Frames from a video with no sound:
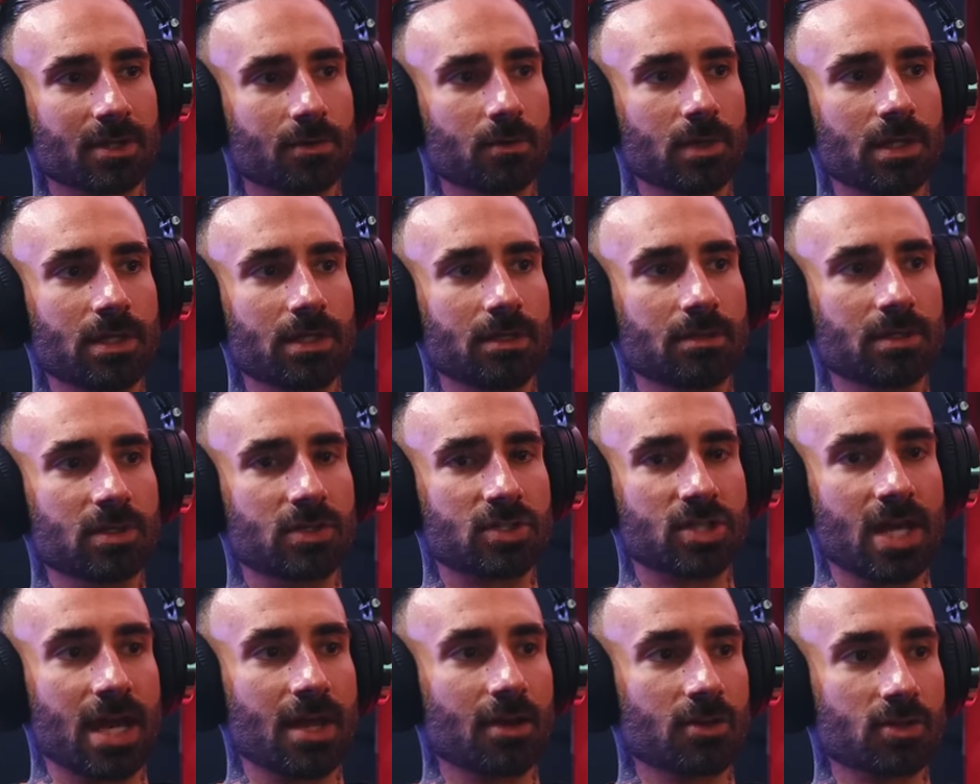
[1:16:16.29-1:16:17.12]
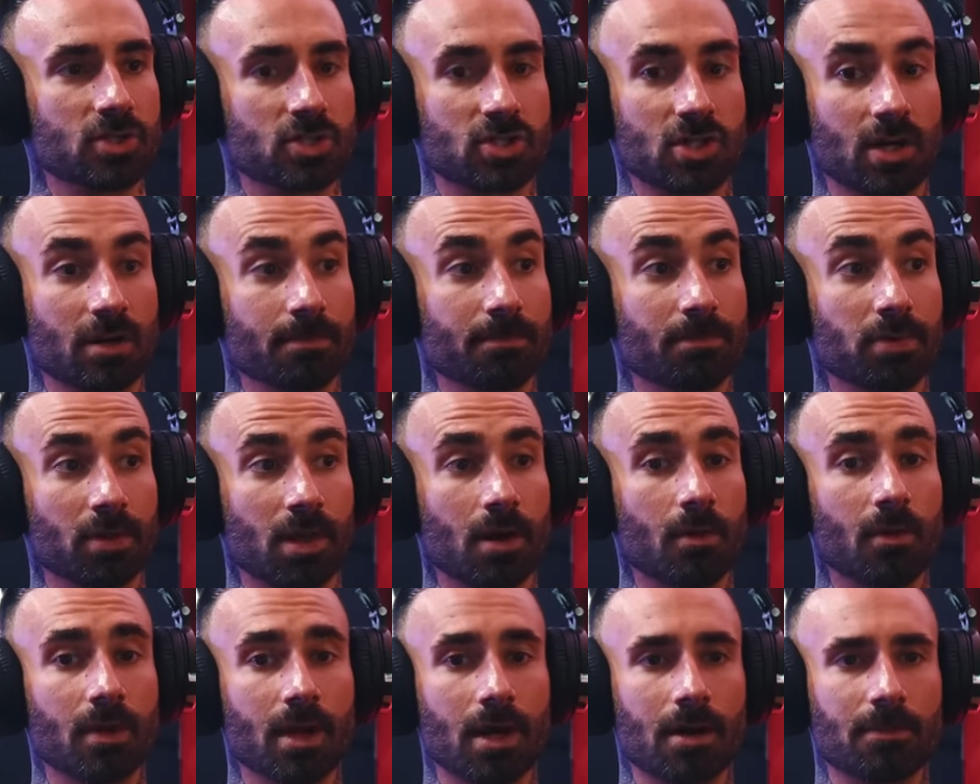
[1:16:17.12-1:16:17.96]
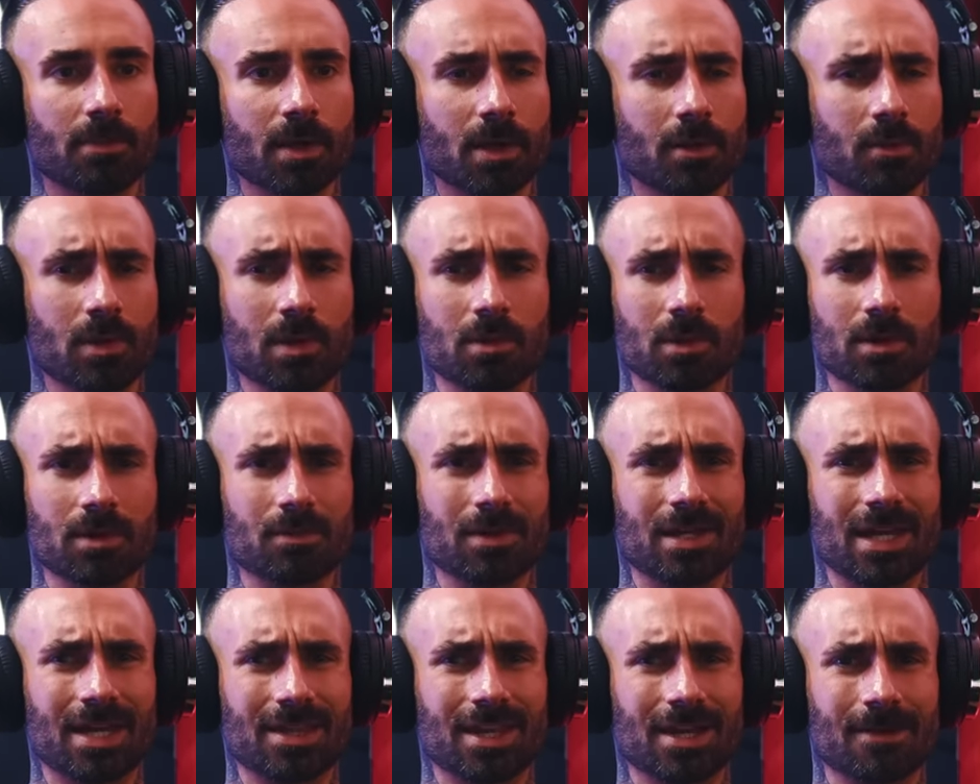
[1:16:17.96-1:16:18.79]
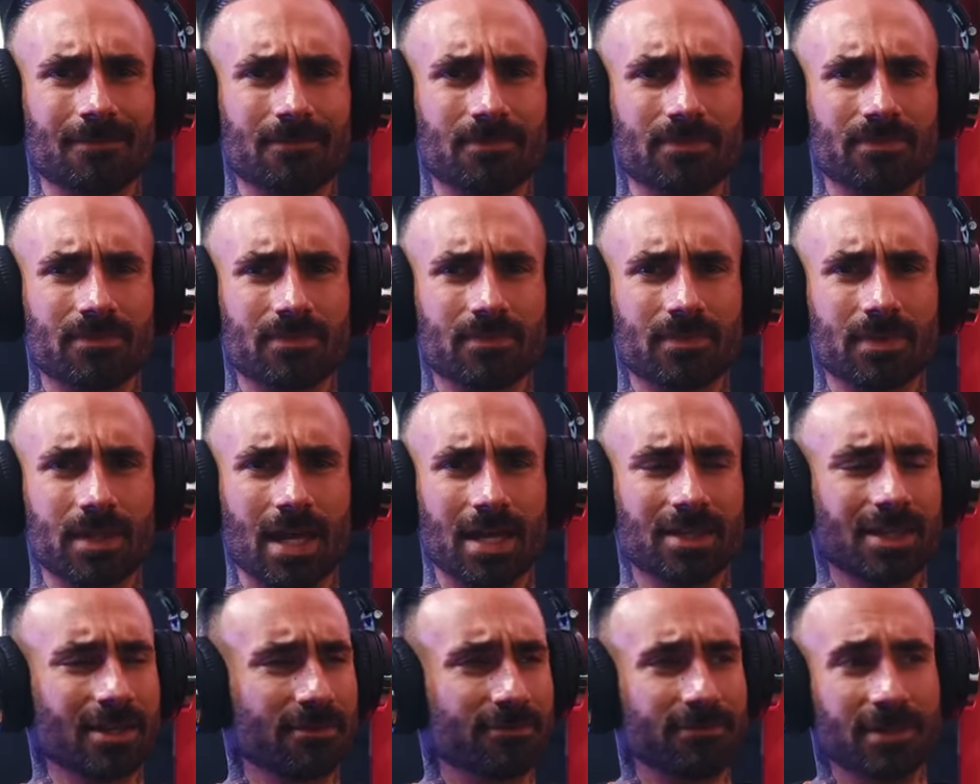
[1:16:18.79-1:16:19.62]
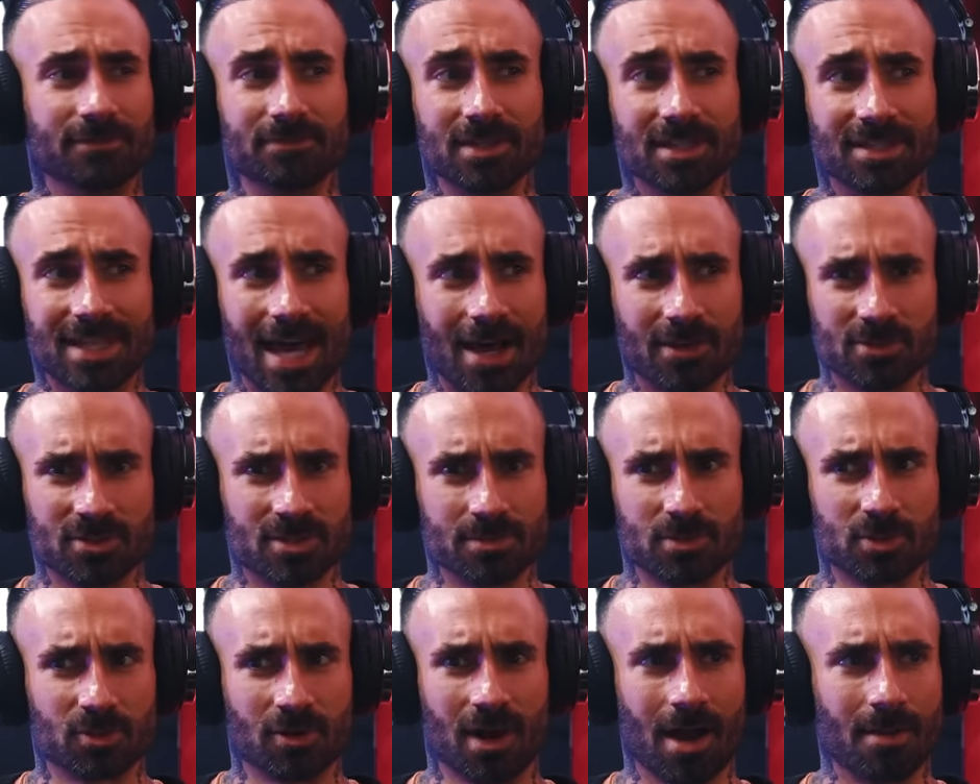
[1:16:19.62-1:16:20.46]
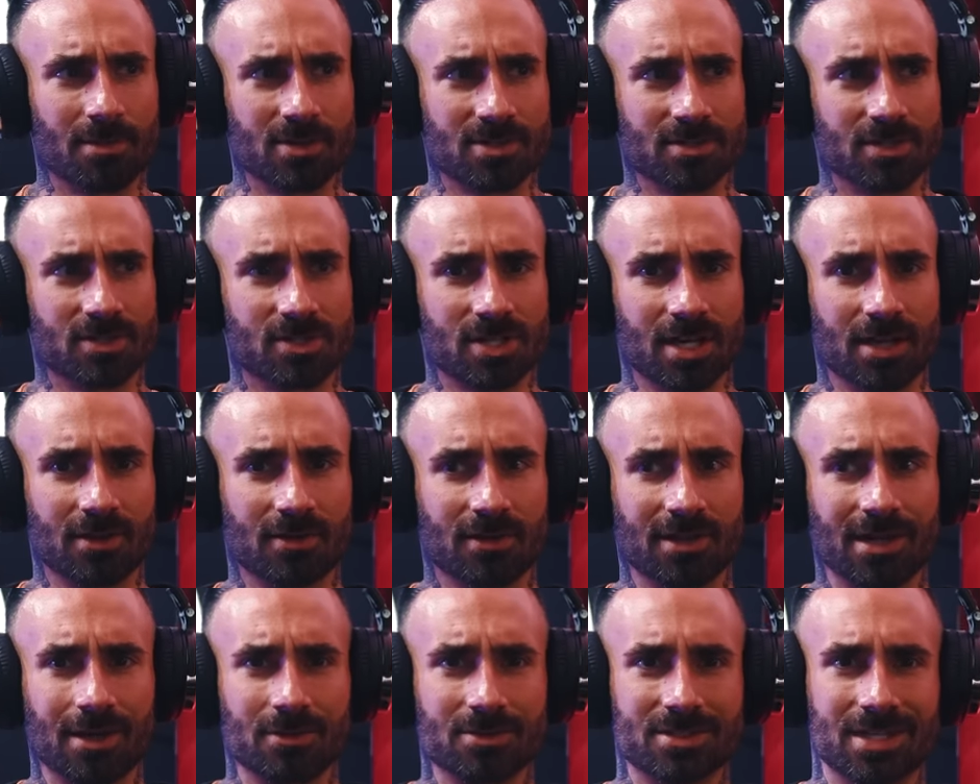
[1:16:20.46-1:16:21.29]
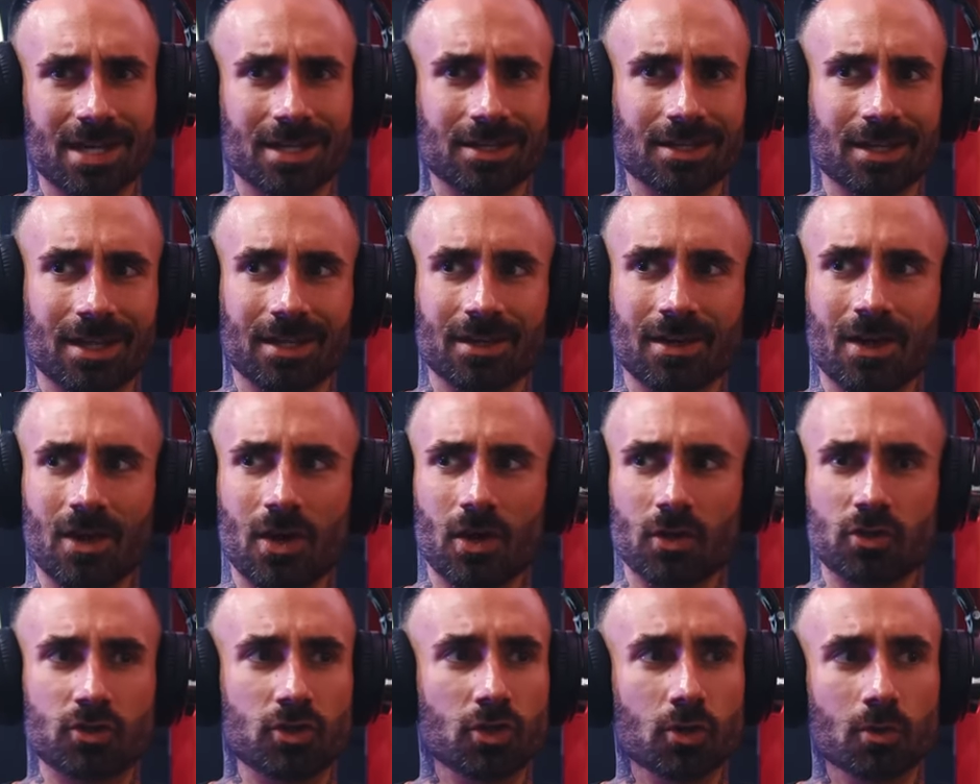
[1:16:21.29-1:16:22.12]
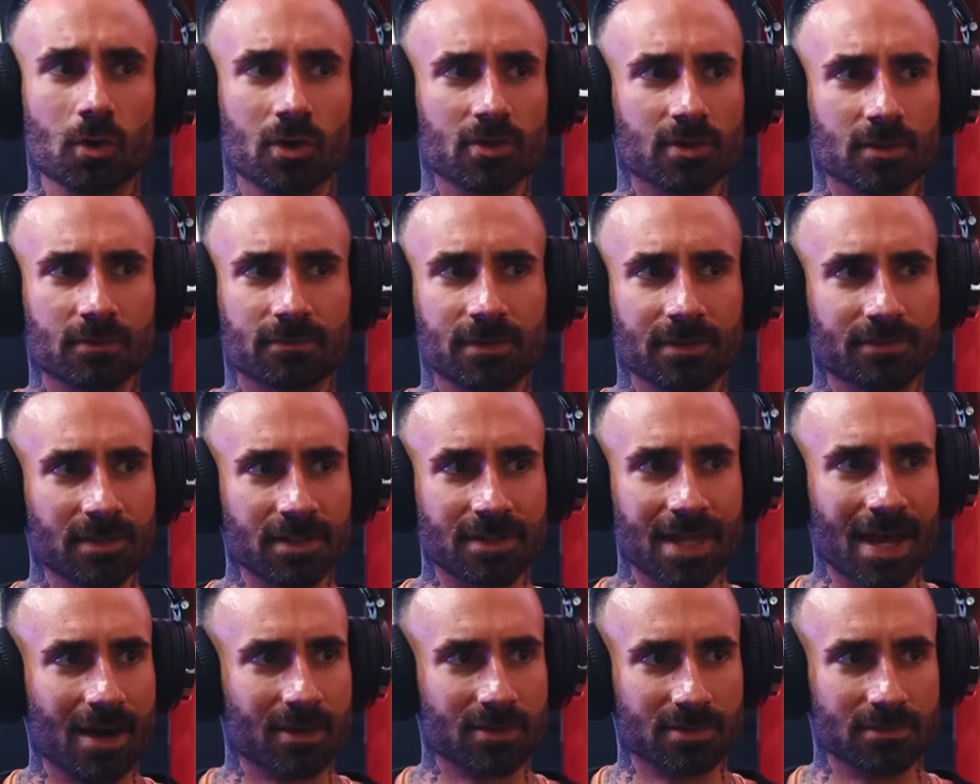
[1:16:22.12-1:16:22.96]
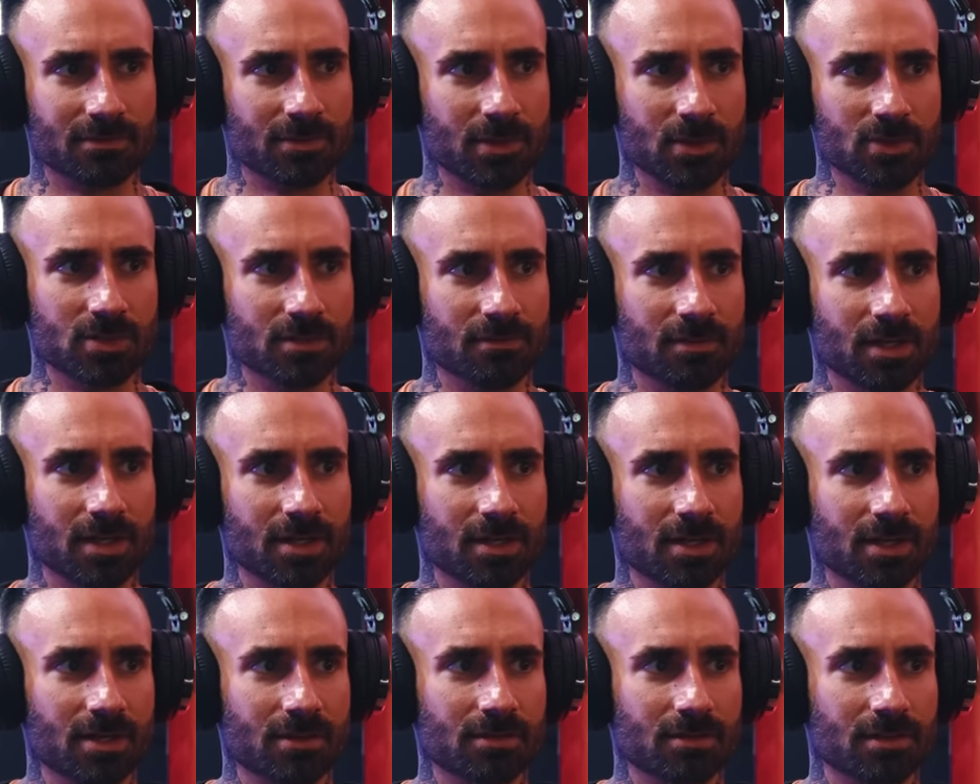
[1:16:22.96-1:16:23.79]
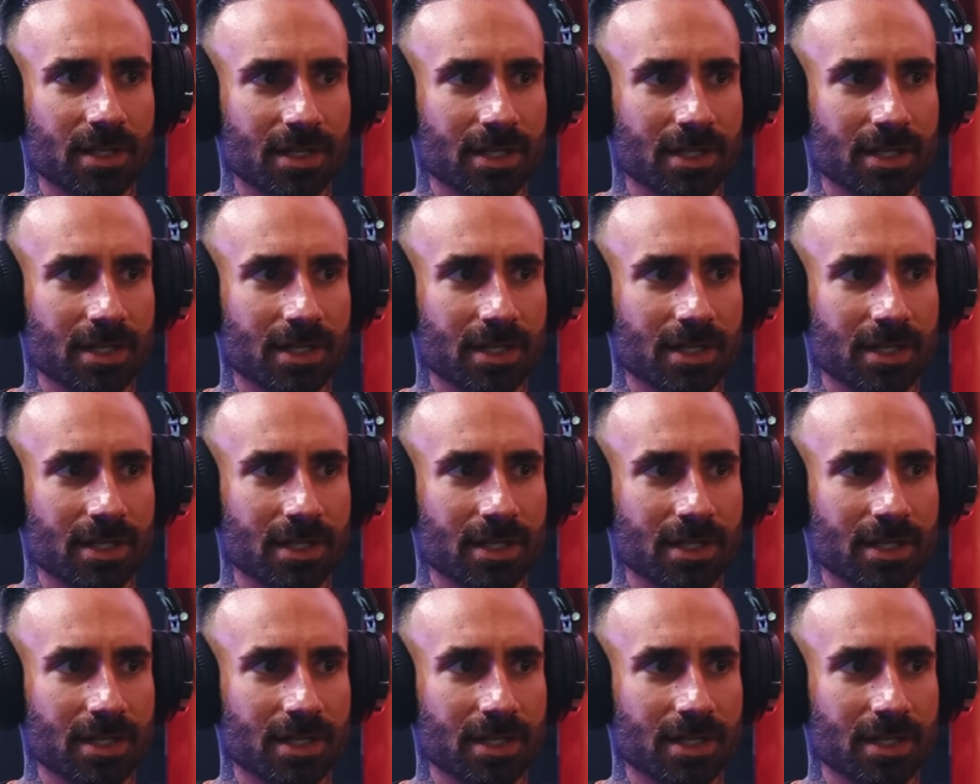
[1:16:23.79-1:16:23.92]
Like, the channel just started blowing up. Like, we had 50,000 subscribers in the channel, and I was getting like 250,000 views a video.